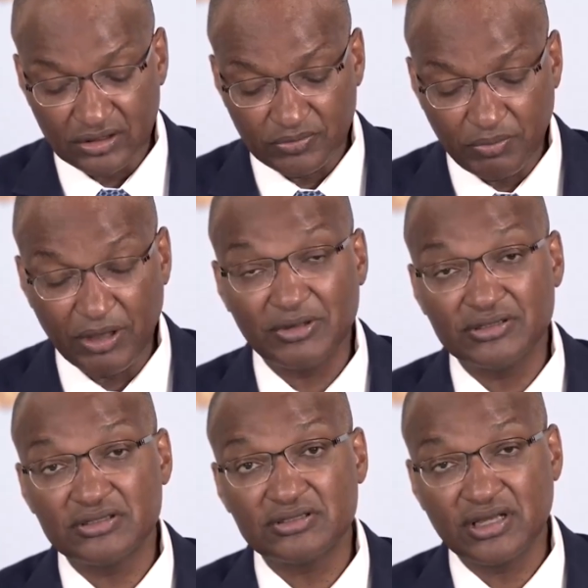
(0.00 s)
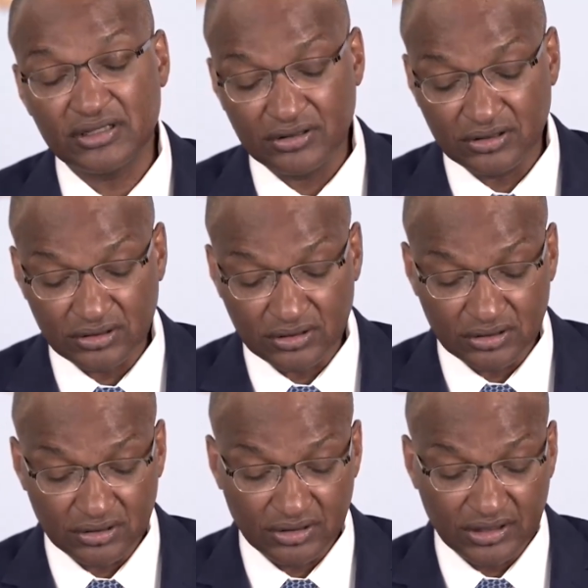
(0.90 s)
payments that
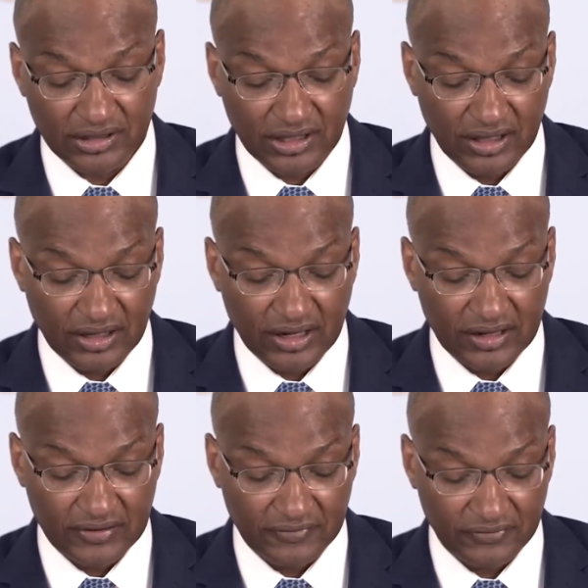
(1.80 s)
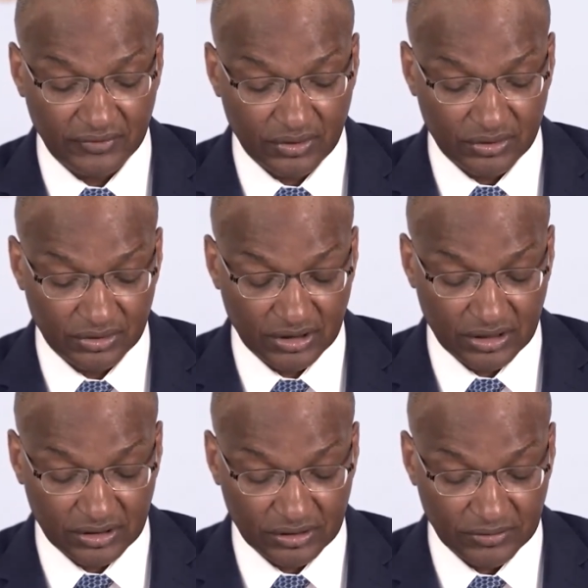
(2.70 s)
they have on
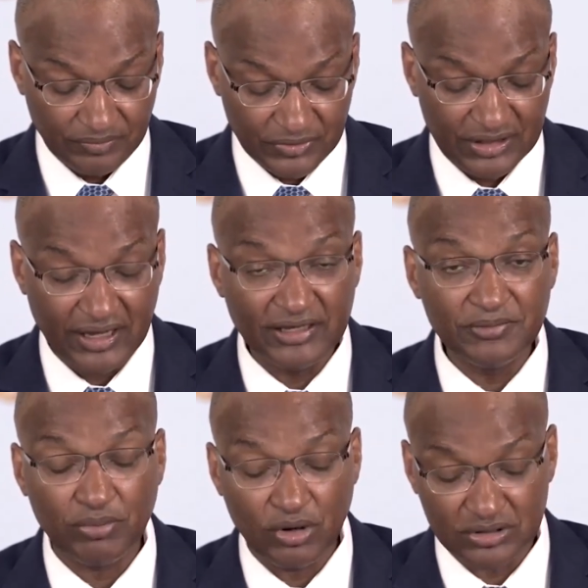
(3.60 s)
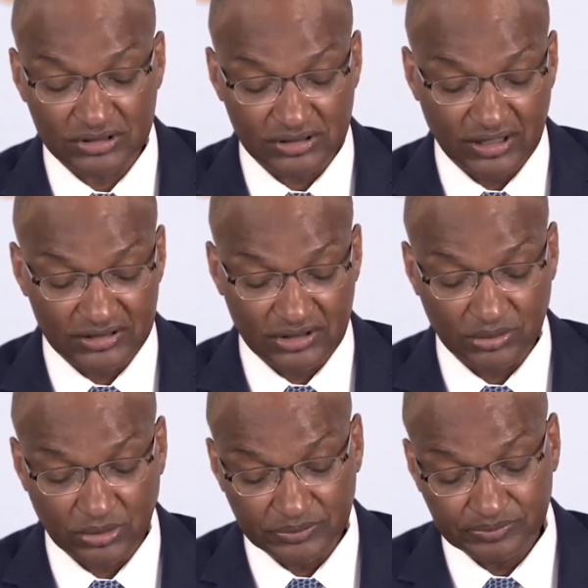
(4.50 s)
in their inbox, as it were.